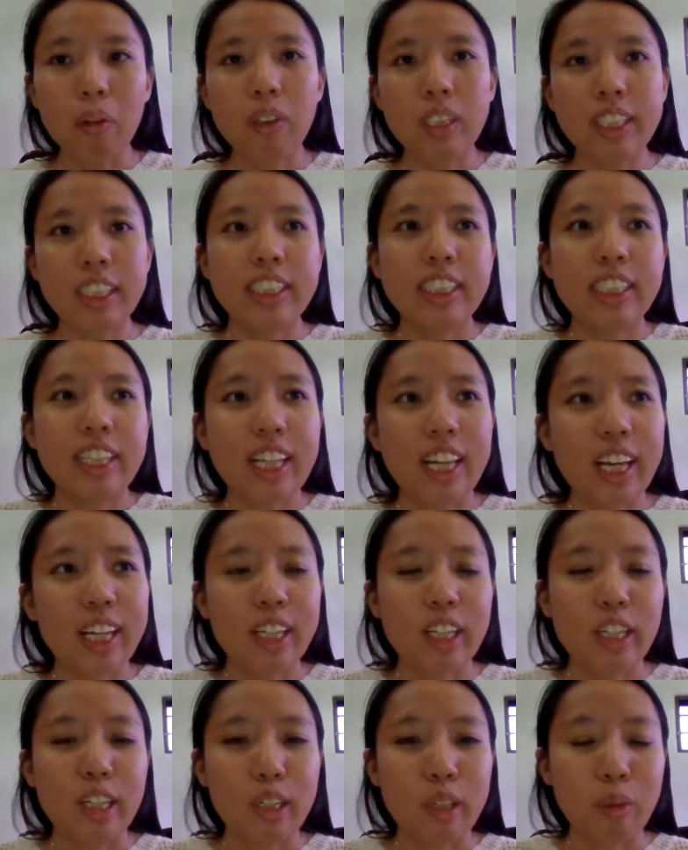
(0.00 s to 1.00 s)
it's
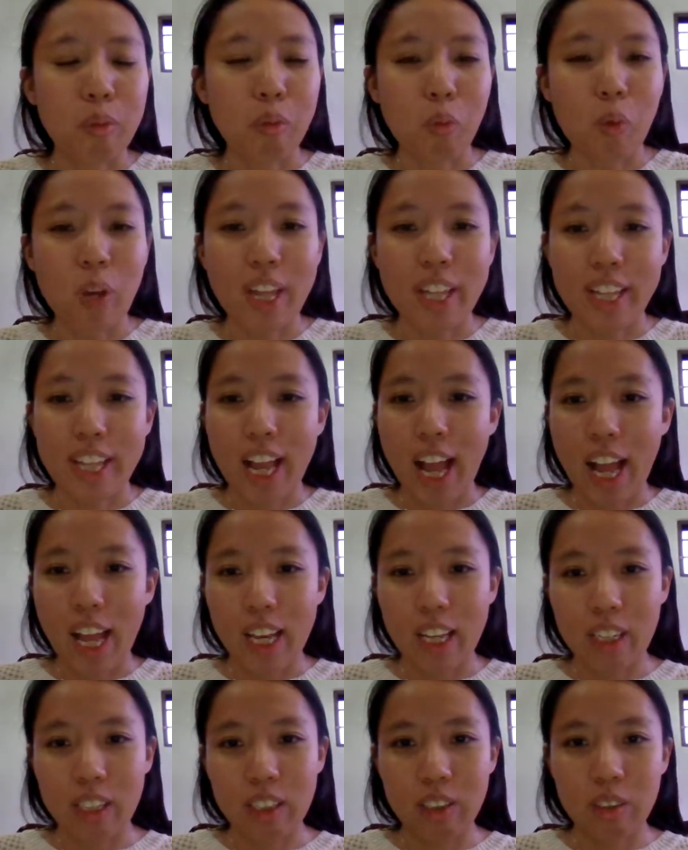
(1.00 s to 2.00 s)
like when
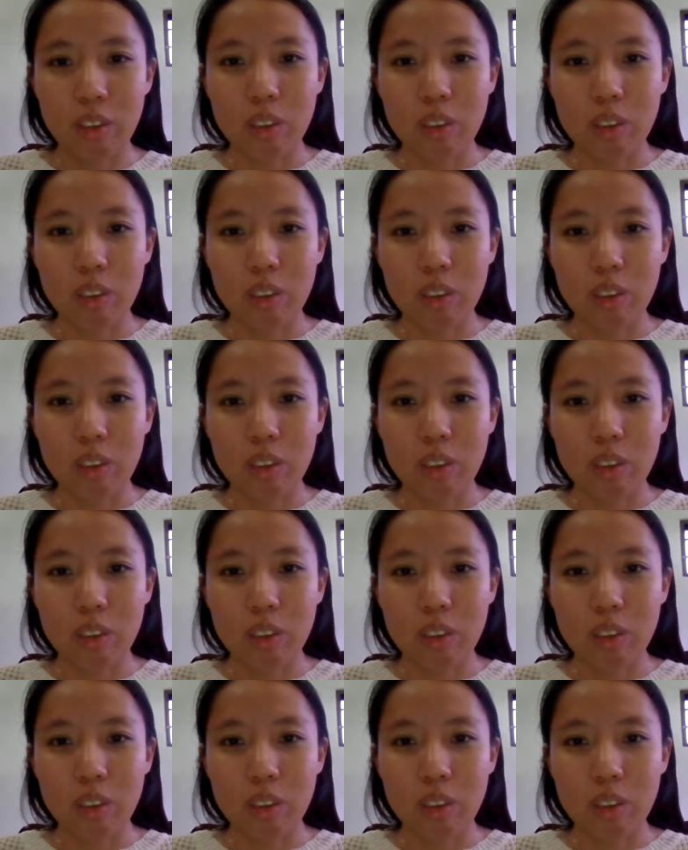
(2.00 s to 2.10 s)
I